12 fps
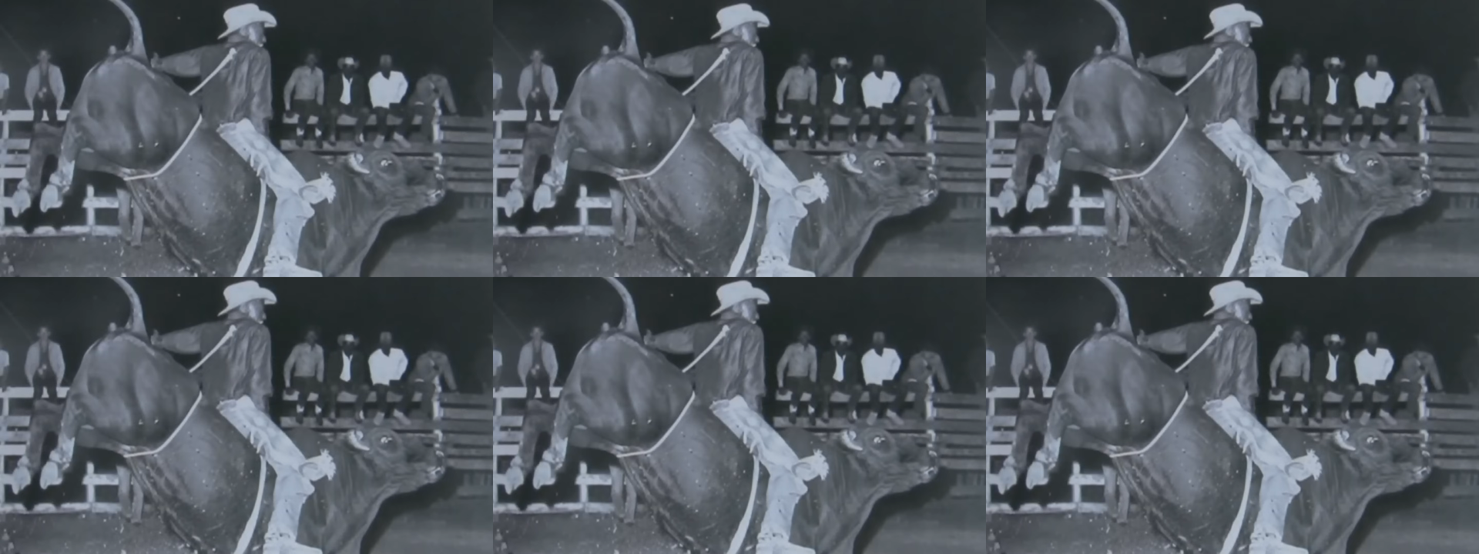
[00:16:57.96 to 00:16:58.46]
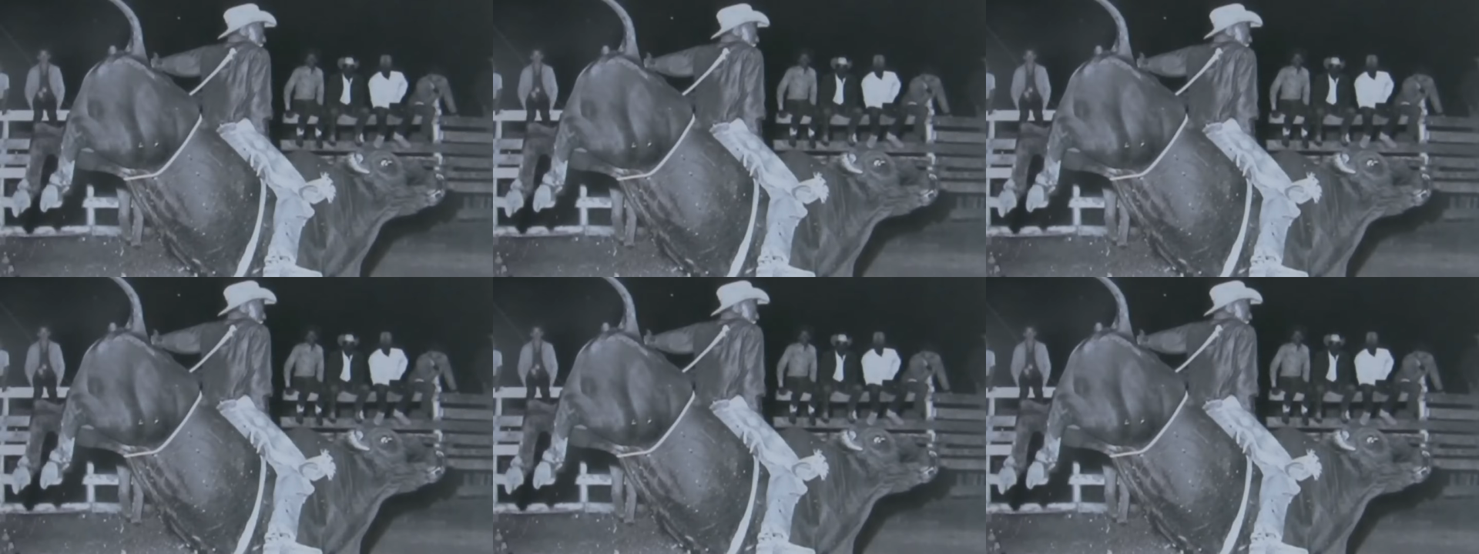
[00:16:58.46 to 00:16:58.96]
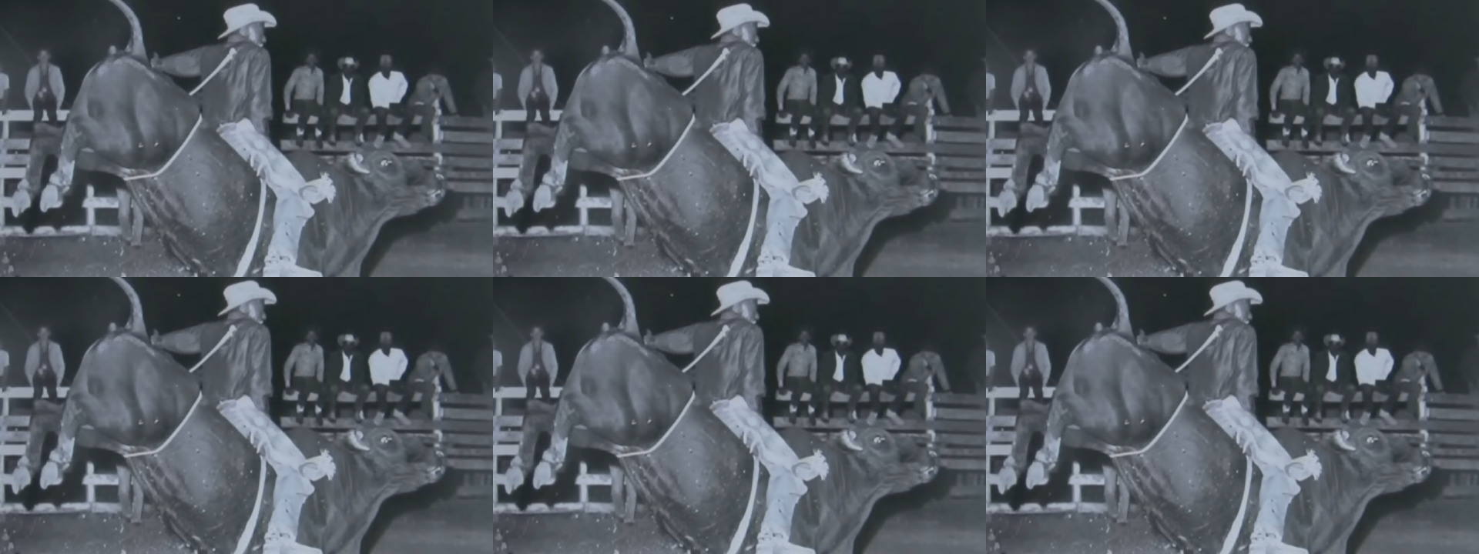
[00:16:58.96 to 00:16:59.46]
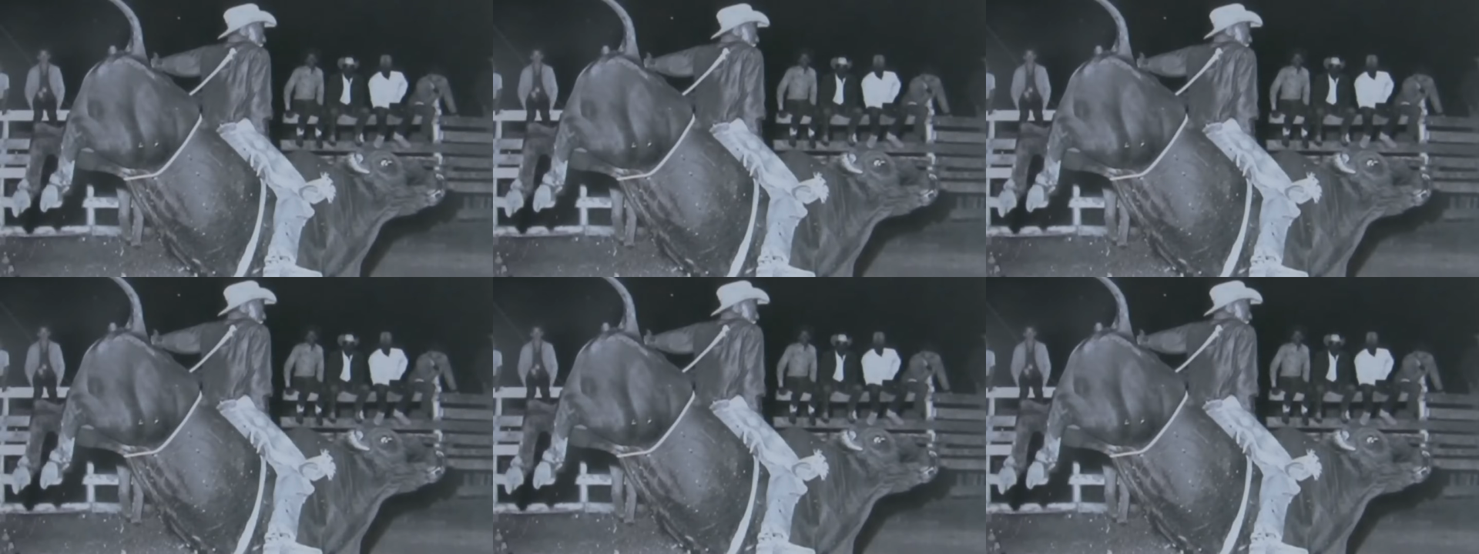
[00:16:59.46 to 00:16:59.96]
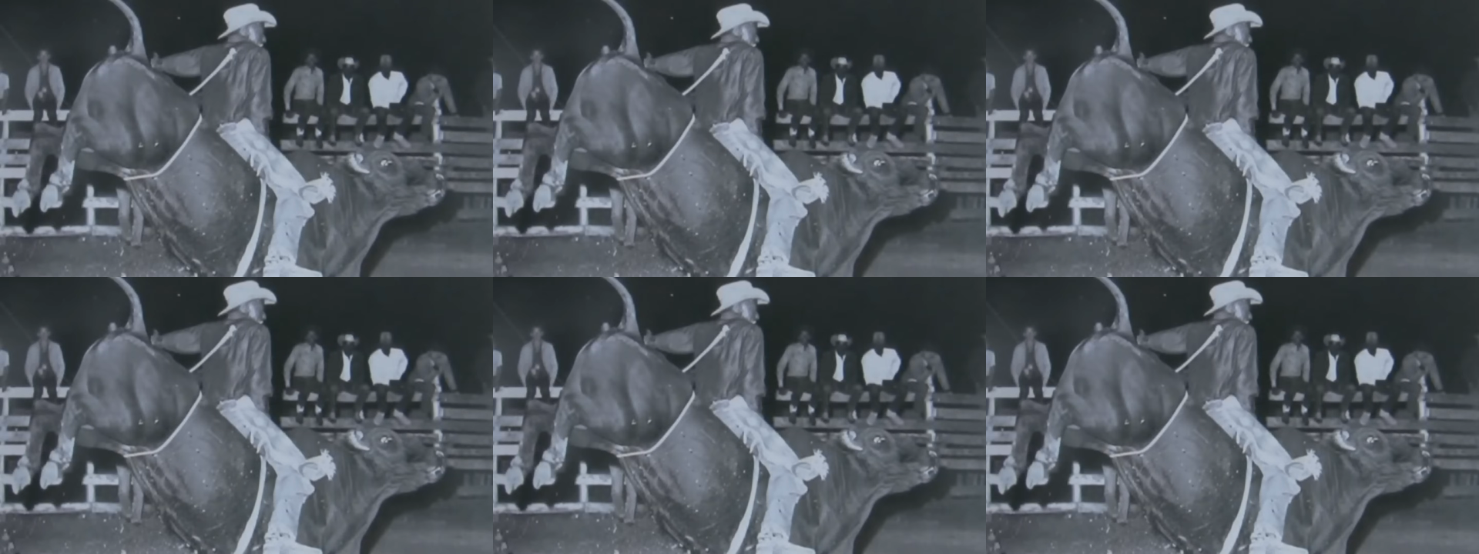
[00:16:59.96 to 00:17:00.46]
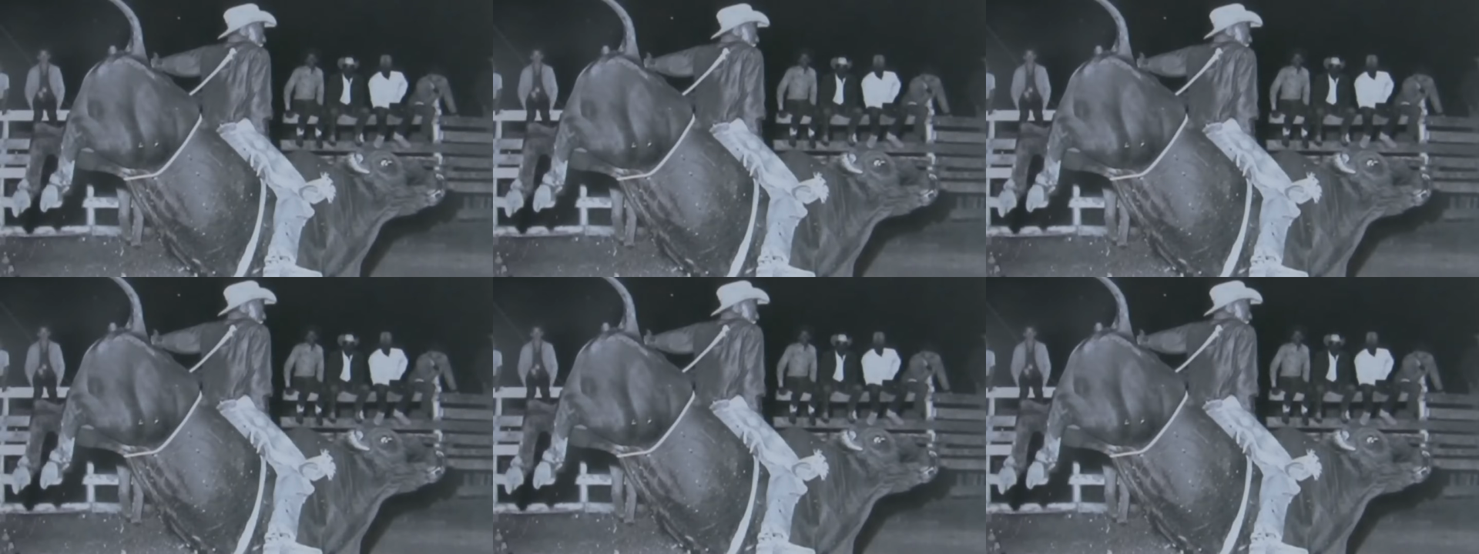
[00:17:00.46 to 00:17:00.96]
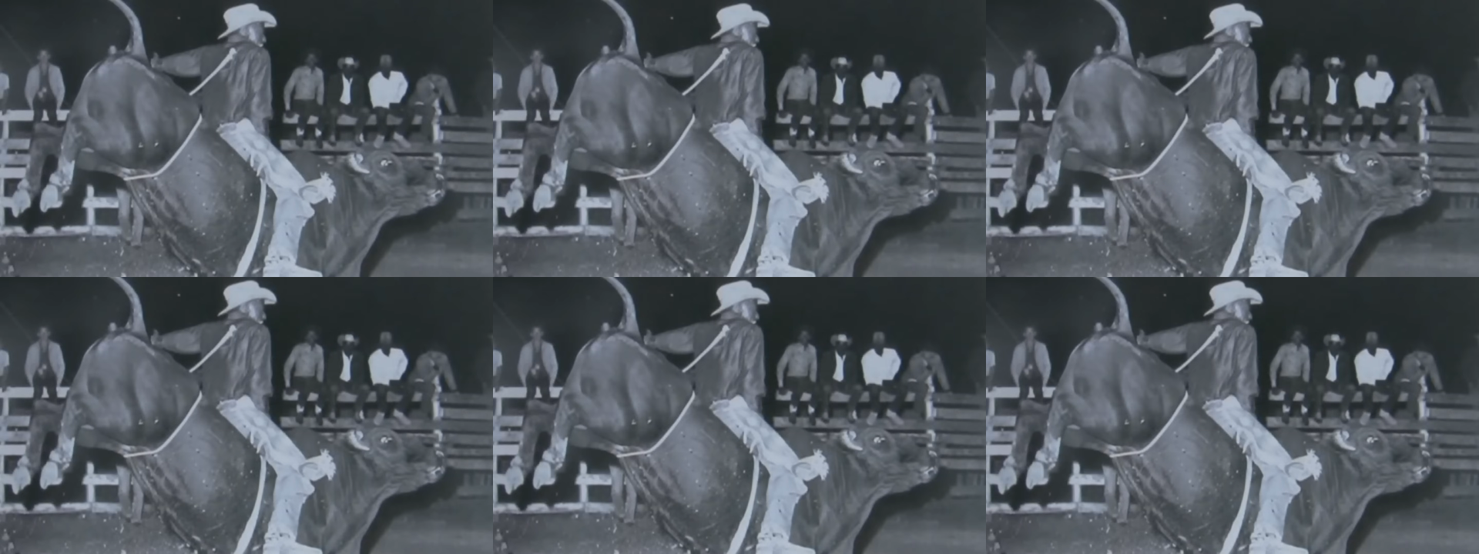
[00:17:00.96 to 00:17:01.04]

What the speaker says: [unreadable: no face in view]